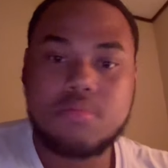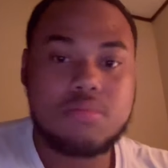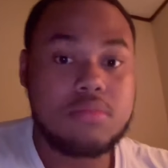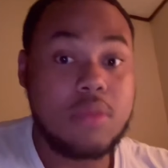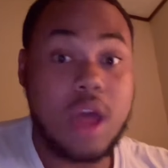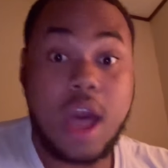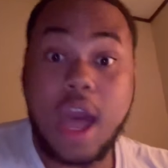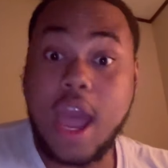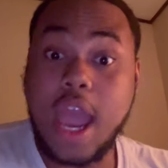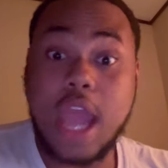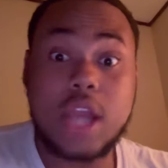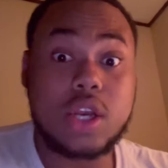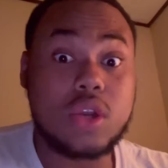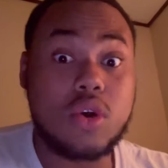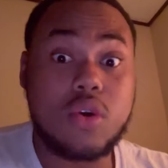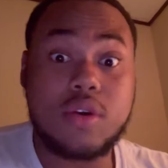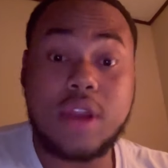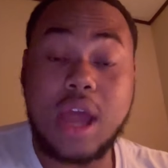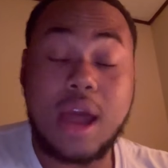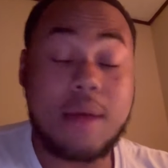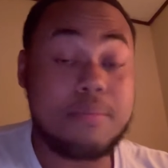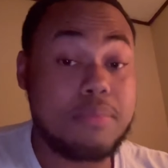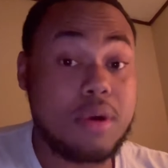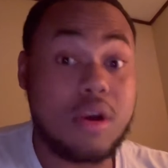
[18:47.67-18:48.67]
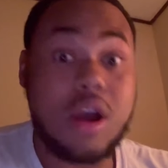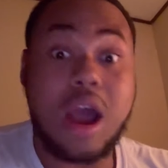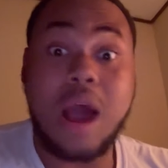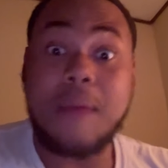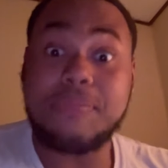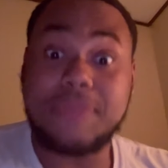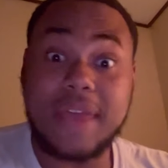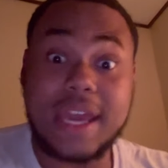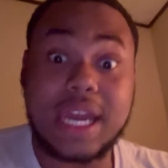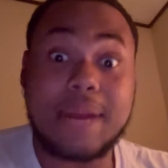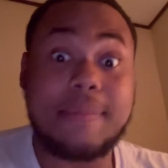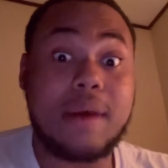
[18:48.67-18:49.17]
I'm
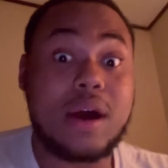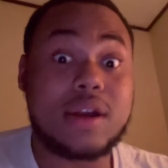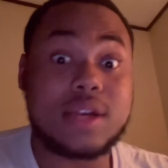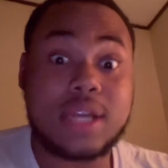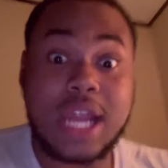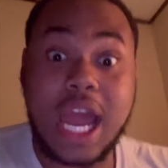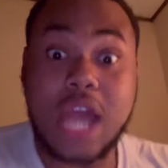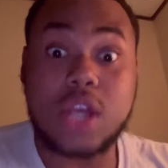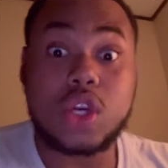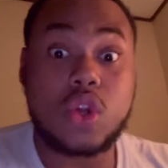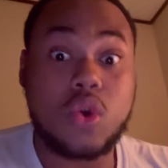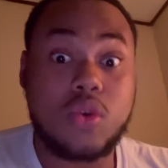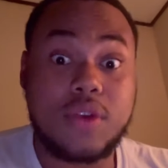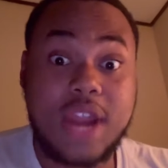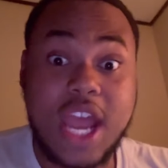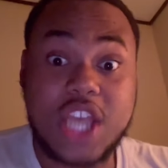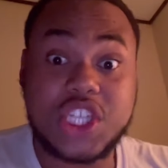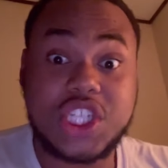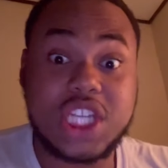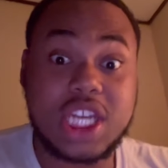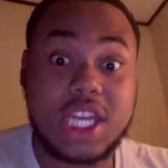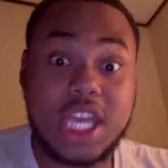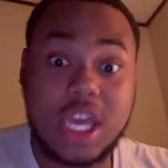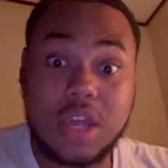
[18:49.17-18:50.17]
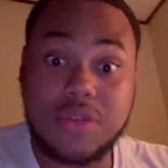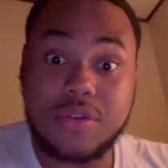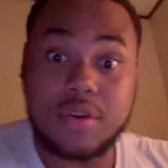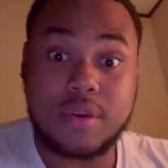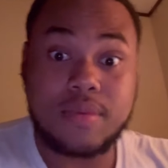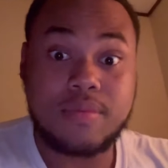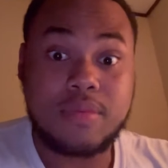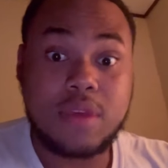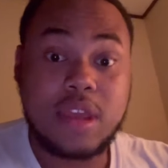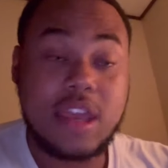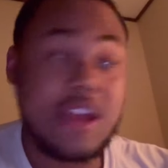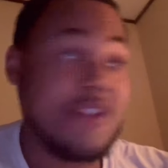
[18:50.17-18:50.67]
thinking about not doing that shit either.
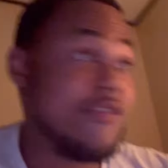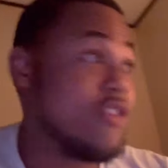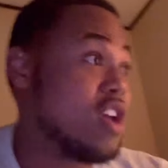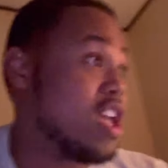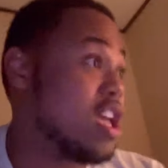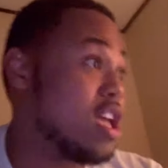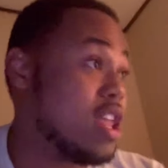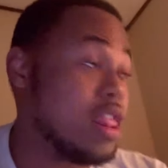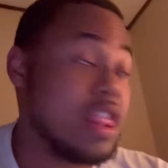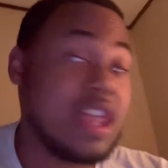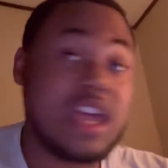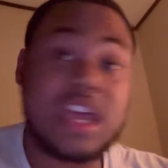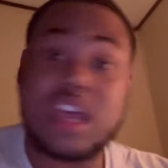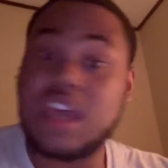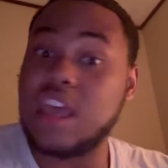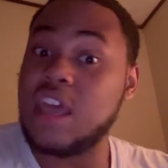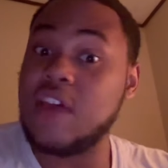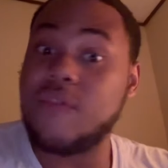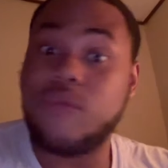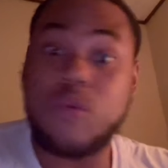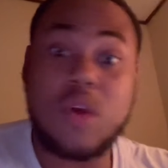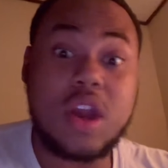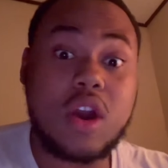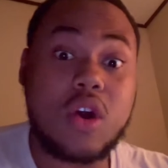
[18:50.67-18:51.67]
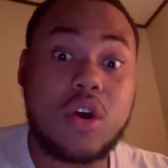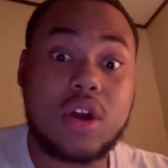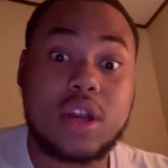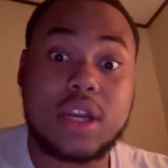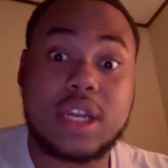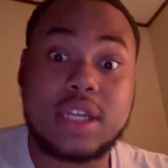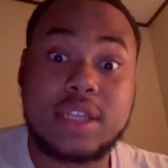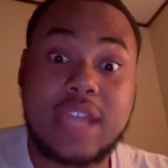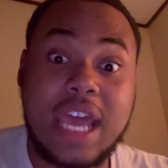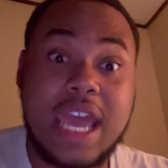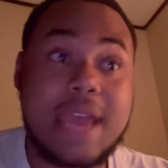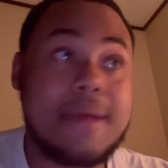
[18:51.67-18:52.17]
If we go on a
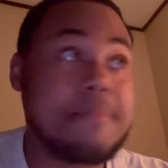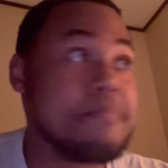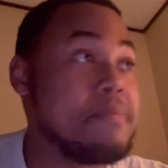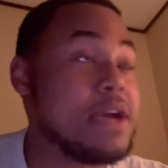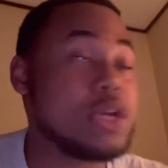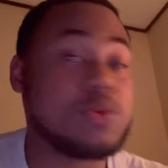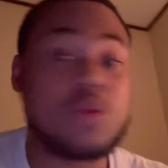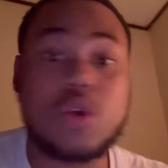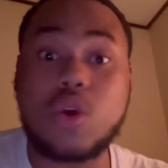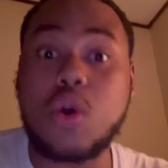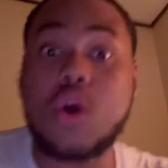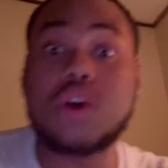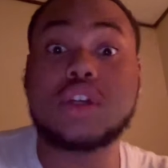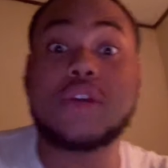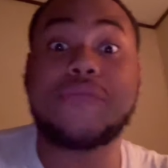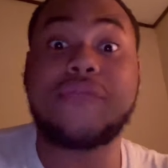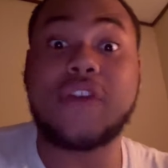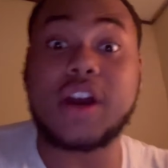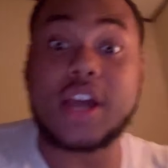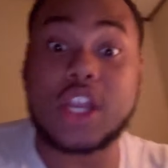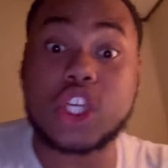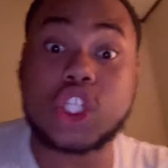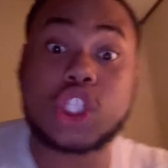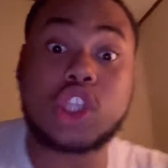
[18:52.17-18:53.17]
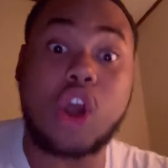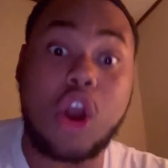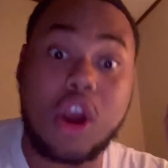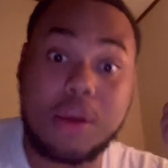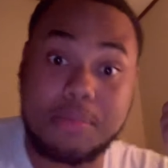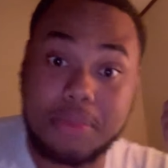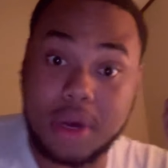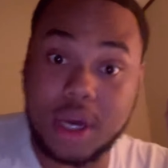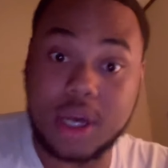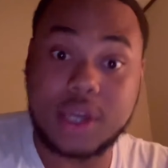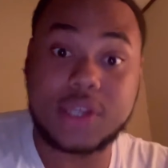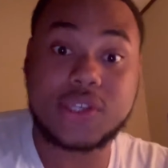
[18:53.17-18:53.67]
date, bitch, we going to fucking
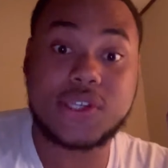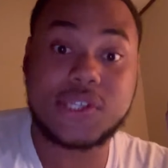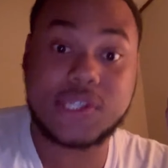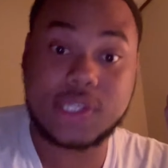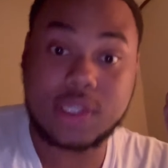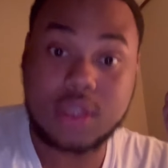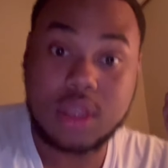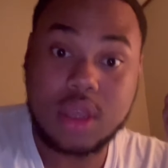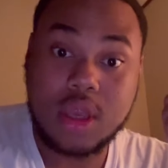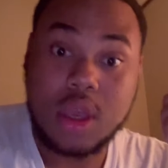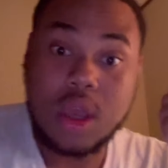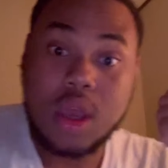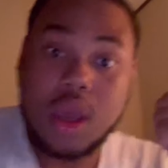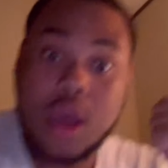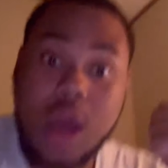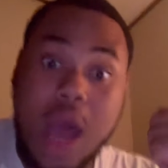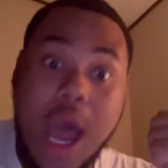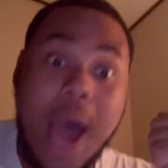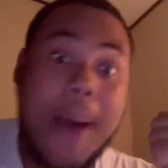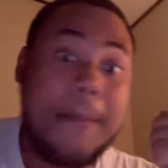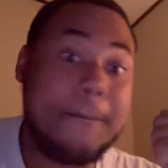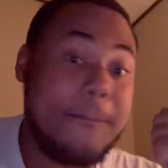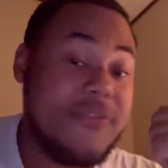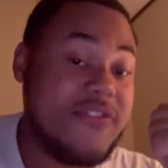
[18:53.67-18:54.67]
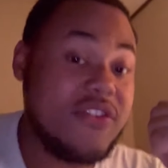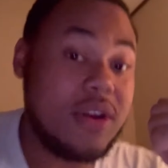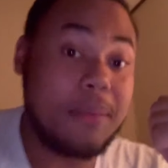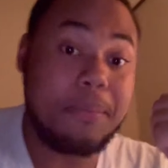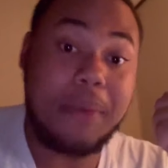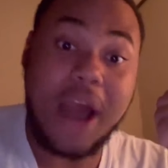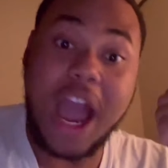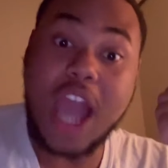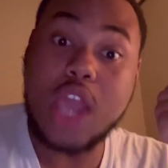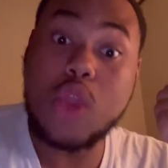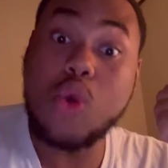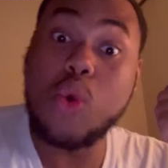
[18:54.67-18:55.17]
Starbucks. I'm gonna
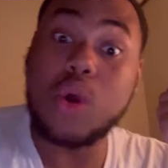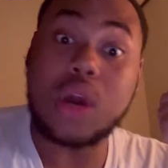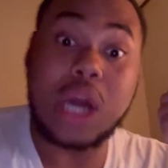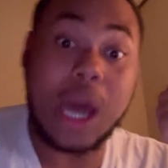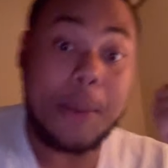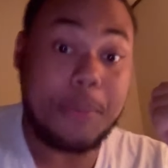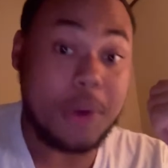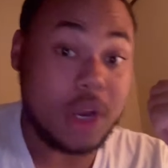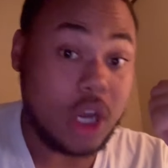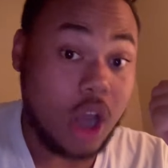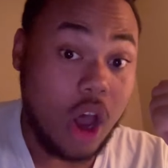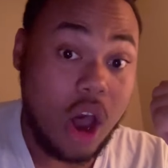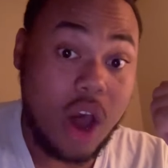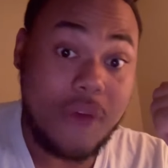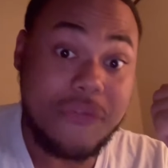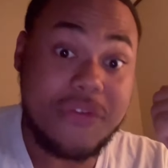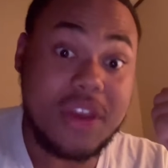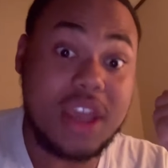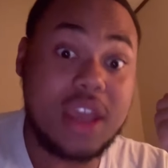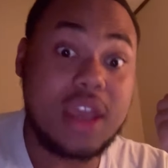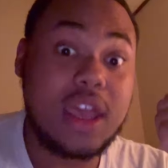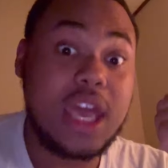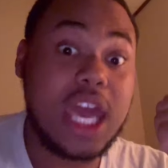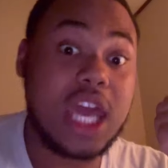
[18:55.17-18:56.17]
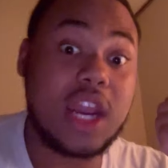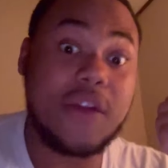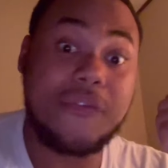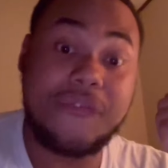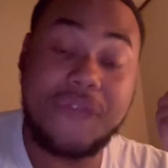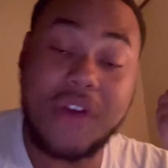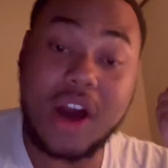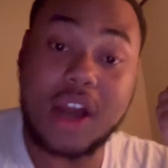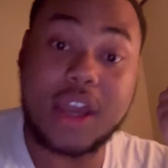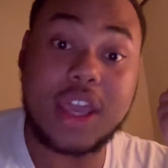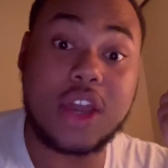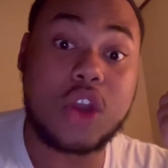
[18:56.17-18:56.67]
buy you a cup of coffee and a
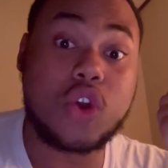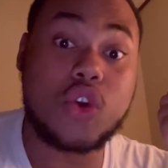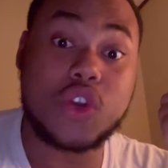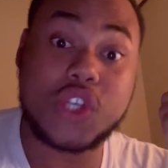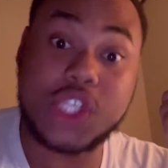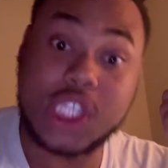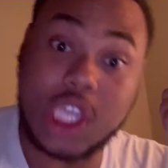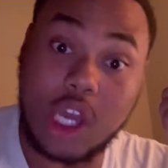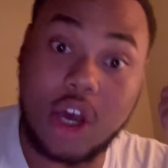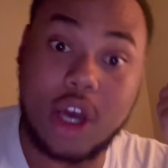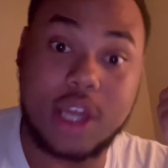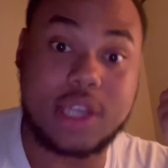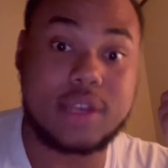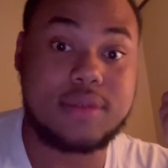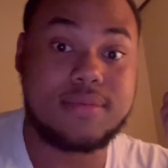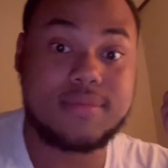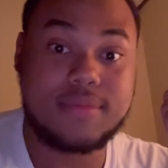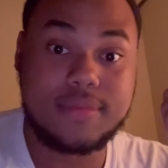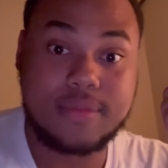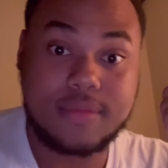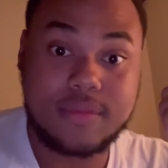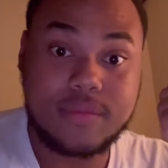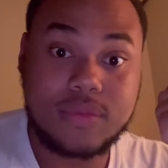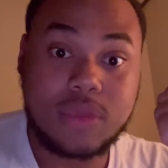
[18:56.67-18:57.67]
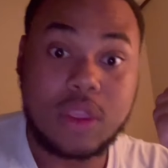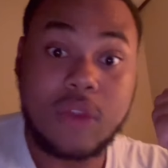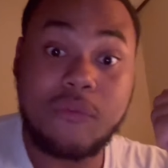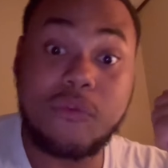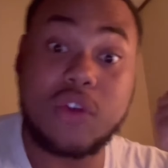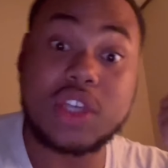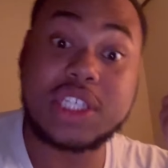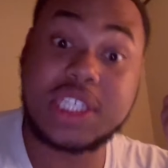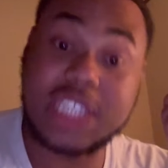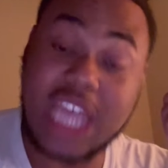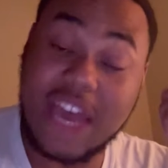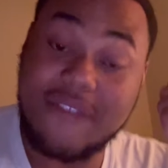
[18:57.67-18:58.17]
fucking croissant
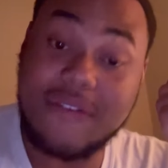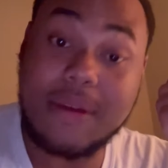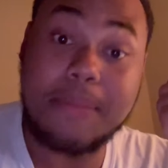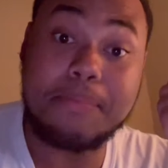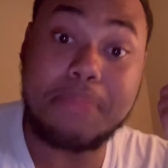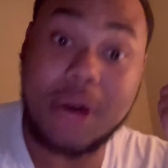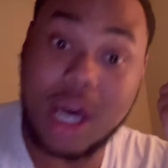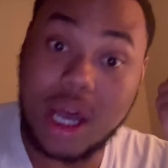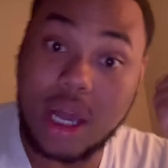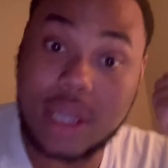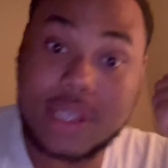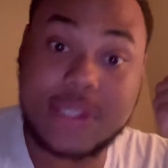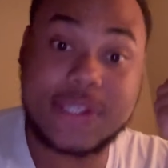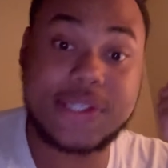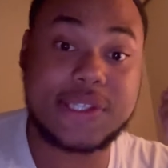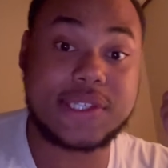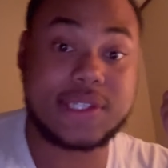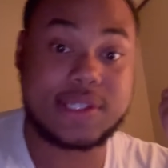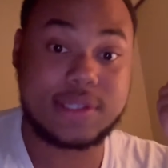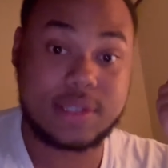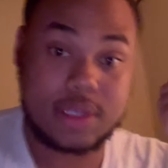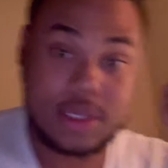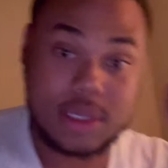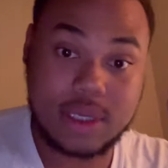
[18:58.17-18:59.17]
for $7.